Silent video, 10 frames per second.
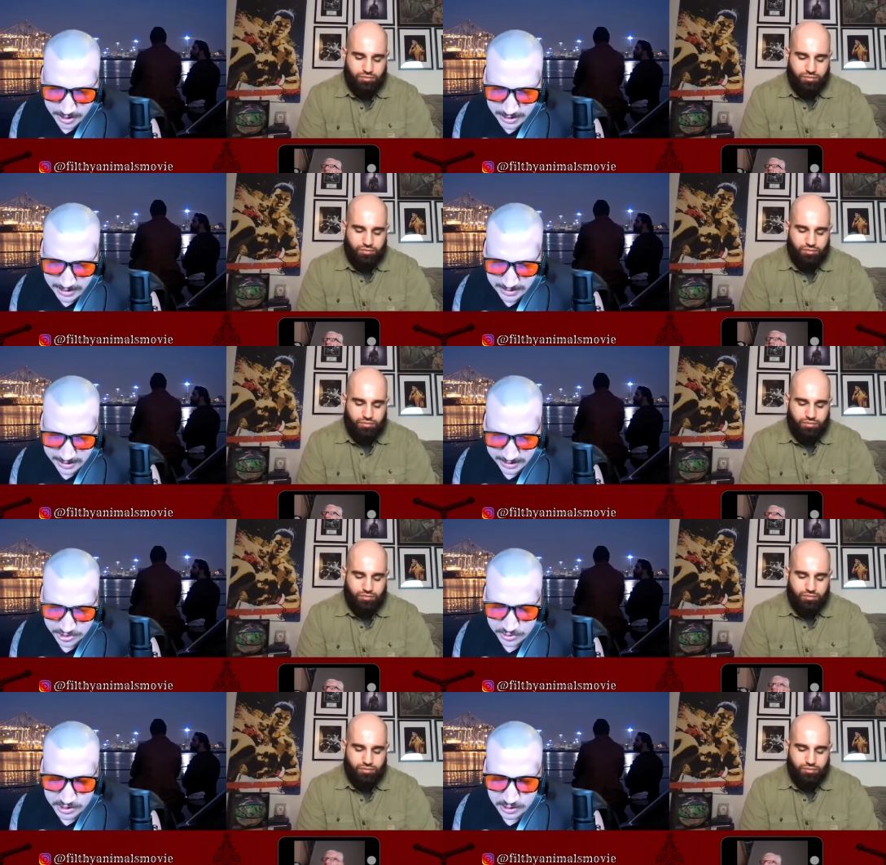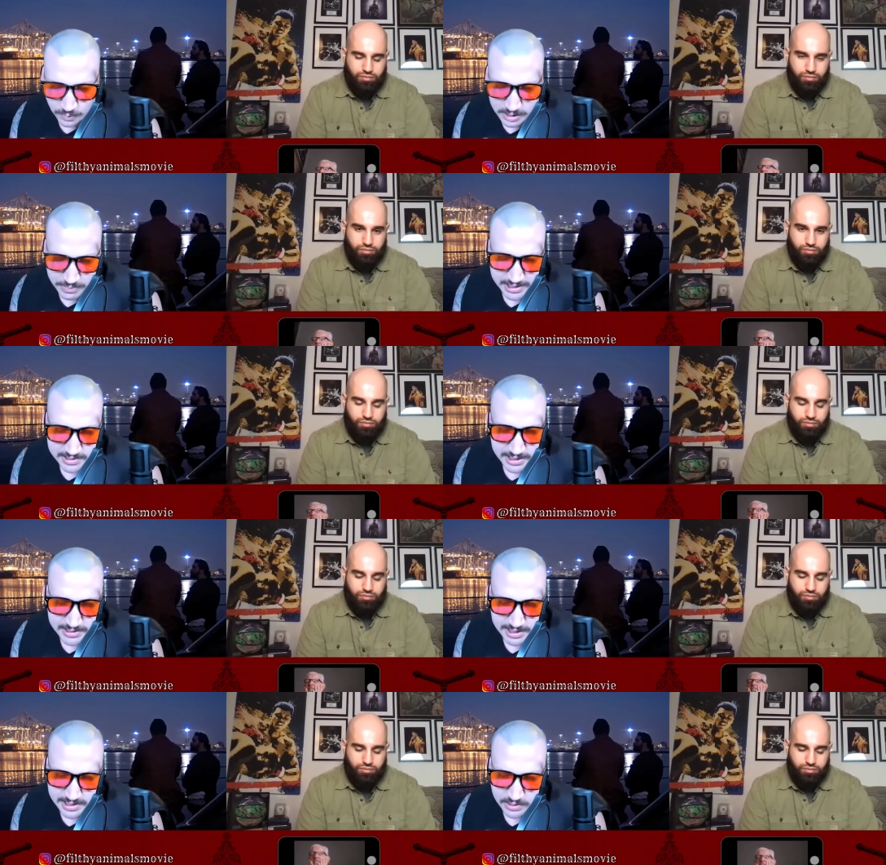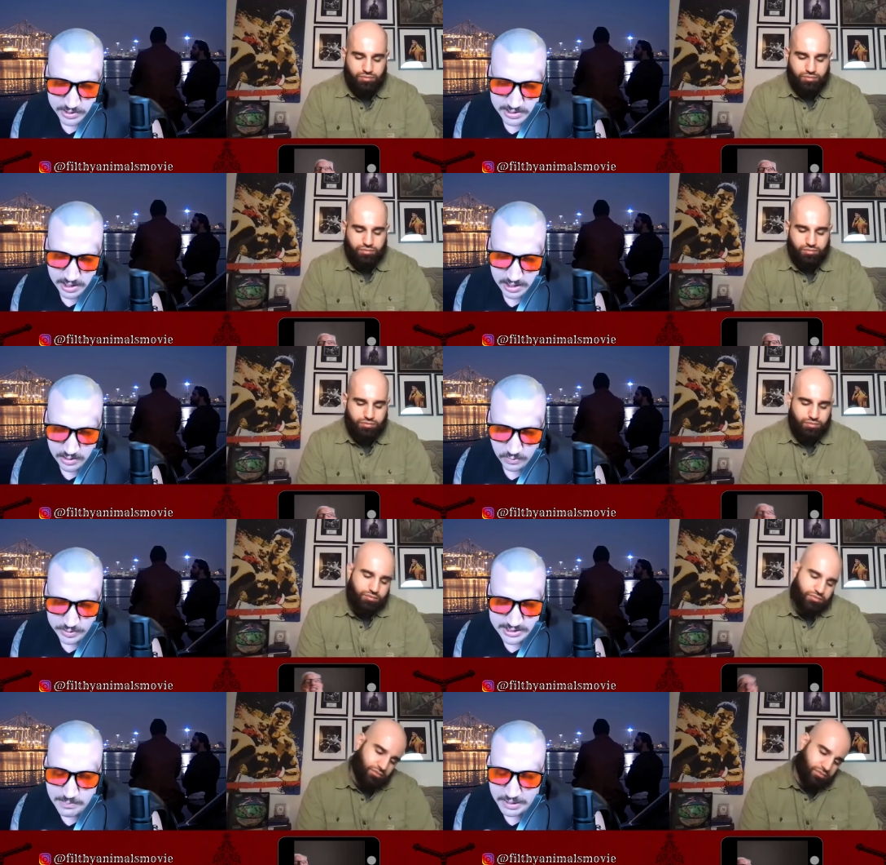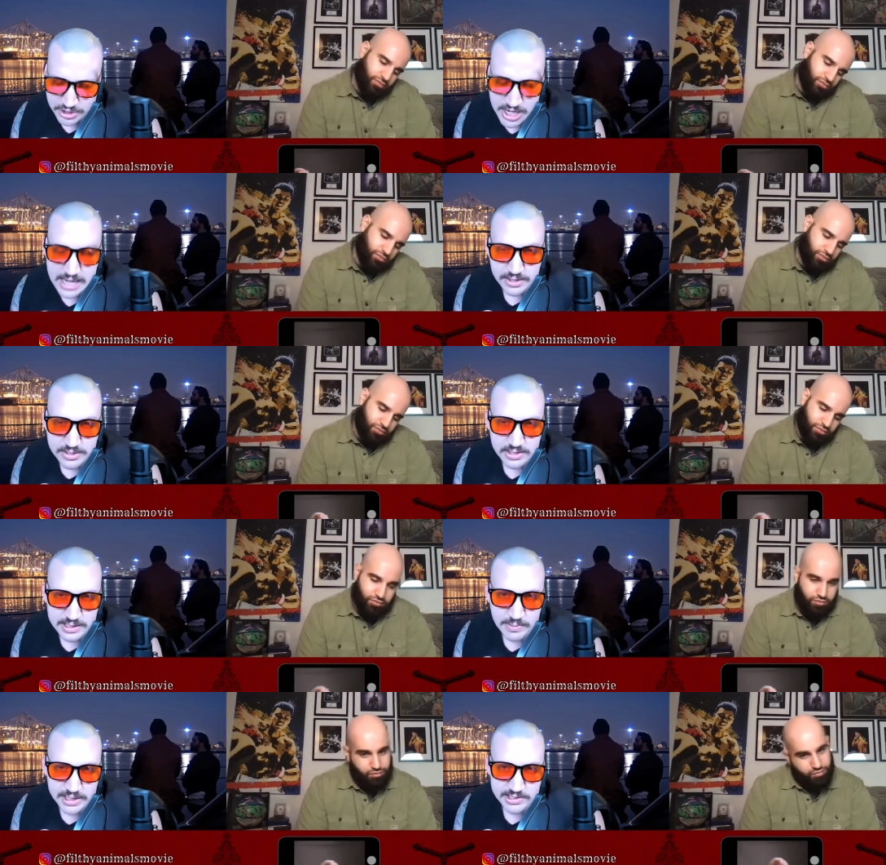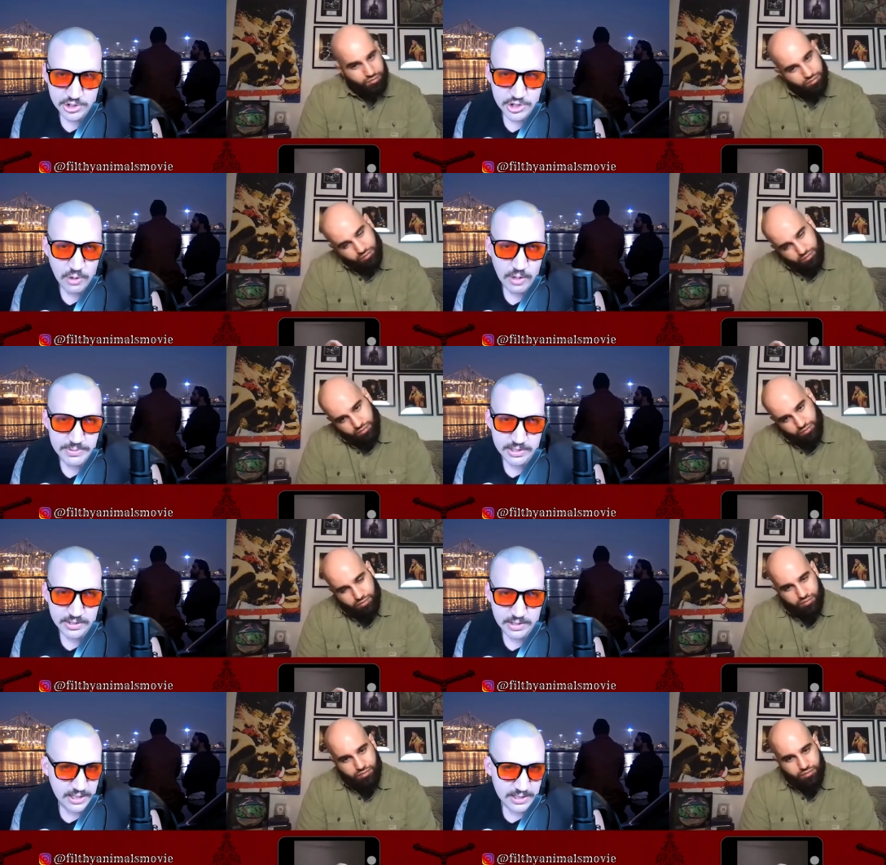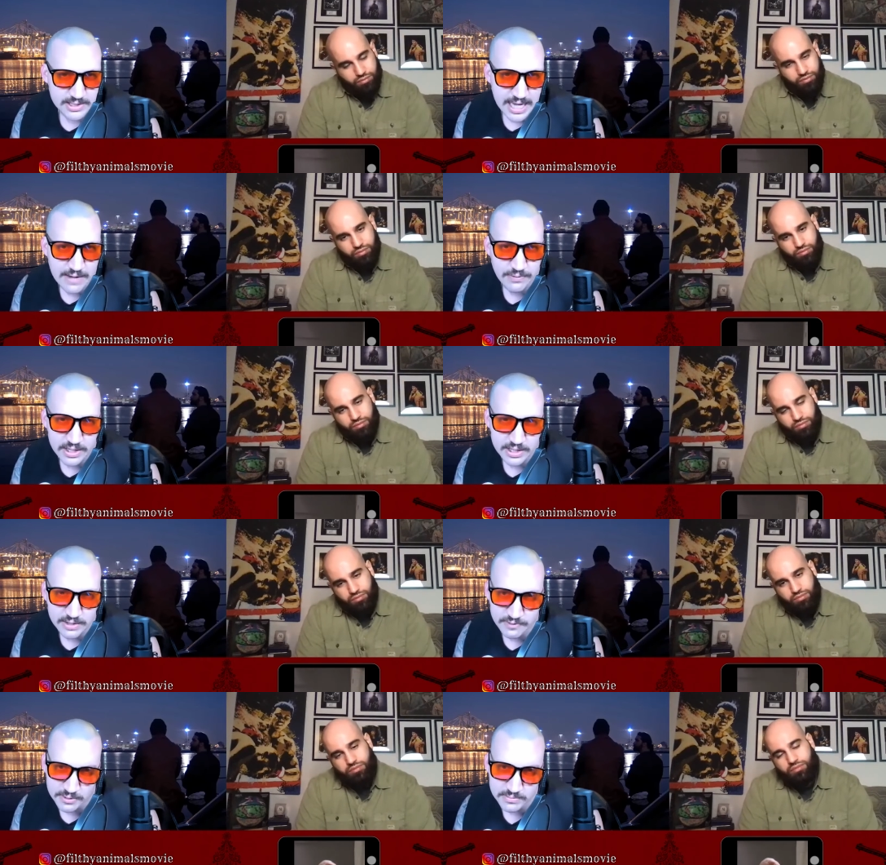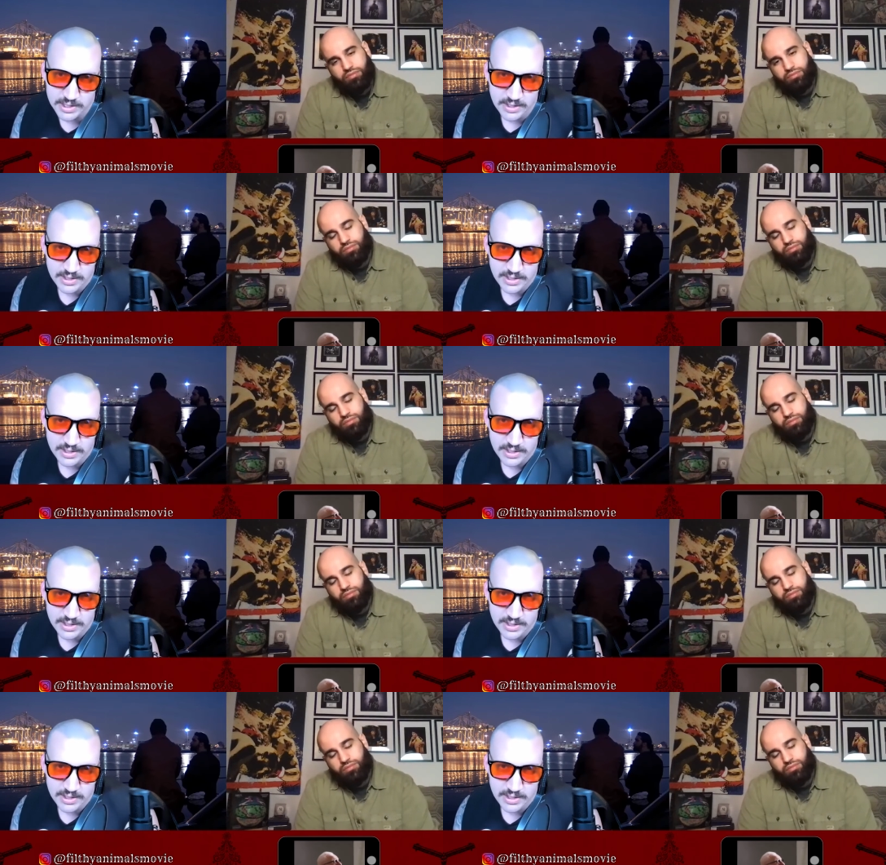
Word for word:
Speaker 1: he, the studio, one of the biggest things they said was, uh, we said Mick Jagger's in this, but he doesn't show up till at least halfway into the film.